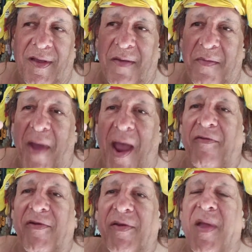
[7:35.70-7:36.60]

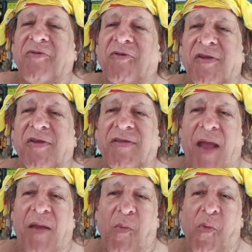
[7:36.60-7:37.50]
mentioned
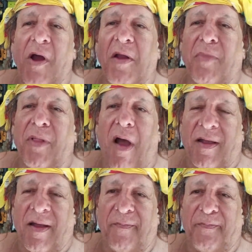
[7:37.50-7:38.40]
that one
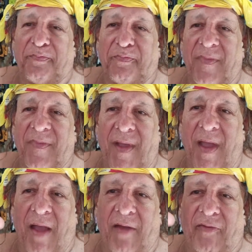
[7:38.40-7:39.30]
blogger
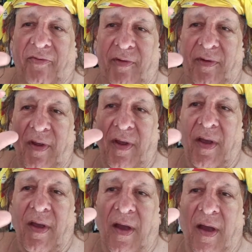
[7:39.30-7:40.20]
has
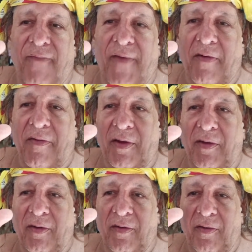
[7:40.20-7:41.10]
a
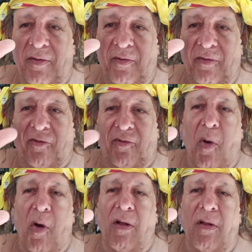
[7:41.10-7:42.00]
very
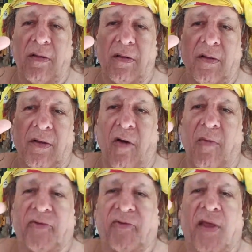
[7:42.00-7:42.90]
small
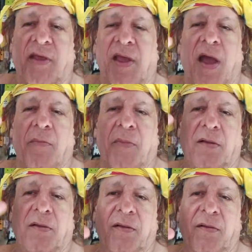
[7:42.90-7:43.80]
komasikiyama.
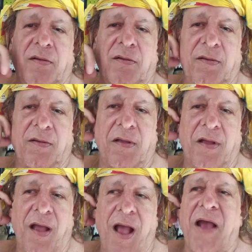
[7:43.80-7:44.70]

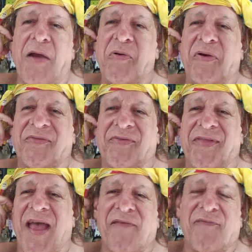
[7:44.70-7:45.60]
I was
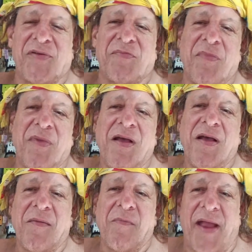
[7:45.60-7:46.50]
laughing
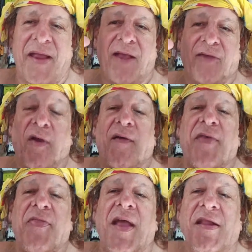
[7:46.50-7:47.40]
my ass off.
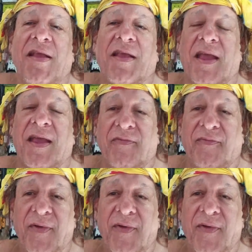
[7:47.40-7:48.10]
And then he gave